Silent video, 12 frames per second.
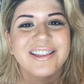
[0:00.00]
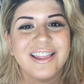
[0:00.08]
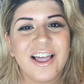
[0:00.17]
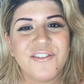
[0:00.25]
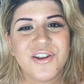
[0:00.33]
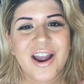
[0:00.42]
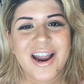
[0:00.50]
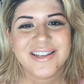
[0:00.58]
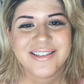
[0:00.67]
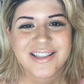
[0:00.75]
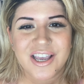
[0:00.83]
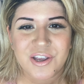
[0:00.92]
Love you
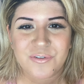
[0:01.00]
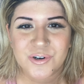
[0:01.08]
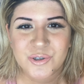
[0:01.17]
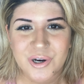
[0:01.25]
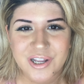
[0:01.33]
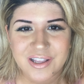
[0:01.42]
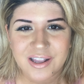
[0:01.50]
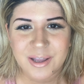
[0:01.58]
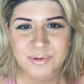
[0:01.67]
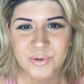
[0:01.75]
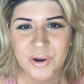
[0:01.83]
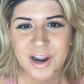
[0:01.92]
guys. Thank you for joining the
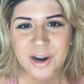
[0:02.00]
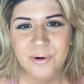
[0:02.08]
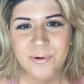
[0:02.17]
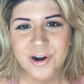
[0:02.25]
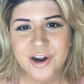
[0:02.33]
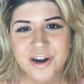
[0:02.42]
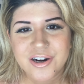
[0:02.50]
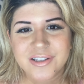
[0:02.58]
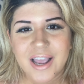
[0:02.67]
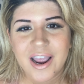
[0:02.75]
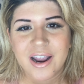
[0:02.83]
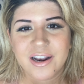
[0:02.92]
Glam Squad headquarters.
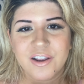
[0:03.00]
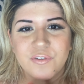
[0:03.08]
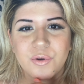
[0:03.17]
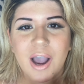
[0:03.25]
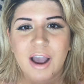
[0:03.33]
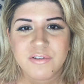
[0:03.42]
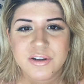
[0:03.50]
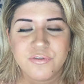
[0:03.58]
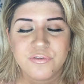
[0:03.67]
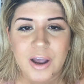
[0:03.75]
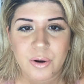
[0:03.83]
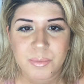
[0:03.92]
And if you haven't
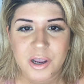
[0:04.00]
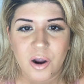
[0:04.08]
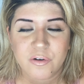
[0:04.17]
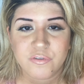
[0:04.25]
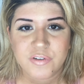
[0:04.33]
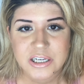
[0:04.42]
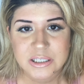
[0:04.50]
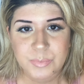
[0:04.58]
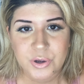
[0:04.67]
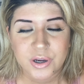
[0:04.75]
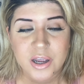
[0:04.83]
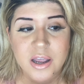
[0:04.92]
found me on
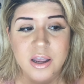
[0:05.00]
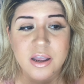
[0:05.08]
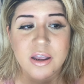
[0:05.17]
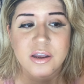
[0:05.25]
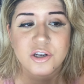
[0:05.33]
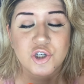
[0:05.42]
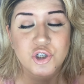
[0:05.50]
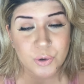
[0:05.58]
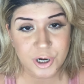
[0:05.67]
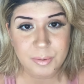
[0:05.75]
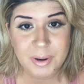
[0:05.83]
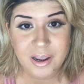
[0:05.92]
Facebook,
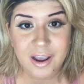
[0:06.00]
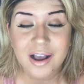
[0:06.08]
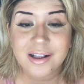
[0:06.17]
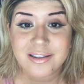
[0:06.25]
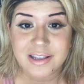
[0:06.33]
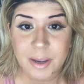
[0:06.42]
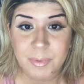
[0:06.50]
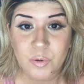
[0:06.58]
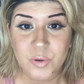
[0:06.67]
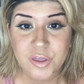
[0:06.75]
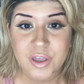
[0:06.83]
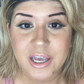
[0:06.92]
join me, Glamming
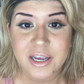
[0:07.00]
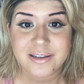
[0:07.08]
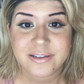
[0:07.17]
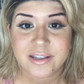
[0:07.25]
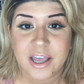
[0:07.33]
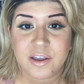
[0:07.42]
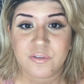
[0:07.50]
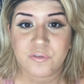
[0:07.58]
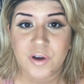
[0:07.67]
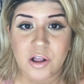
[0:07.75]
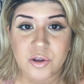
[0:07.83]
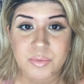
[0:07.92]
with Liz, like and
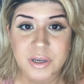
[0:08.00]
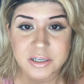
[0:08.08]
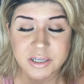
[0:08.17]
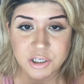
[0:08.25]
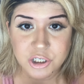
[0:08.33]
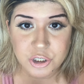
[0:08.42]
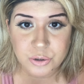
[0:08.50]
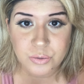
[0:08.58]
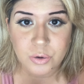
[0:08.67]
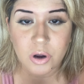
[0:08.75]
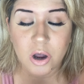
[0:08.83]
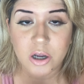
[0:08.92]
follow, because I
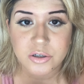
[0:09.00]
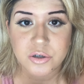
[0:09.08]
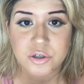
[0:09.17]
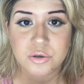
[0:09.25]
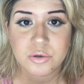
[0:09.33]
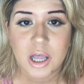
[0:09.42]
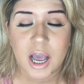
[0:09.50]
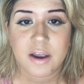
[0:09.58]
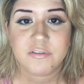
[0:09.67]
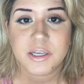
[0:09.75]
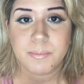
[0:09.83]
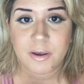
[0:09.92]
also do
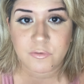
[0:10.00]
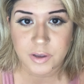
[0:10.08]
lives in my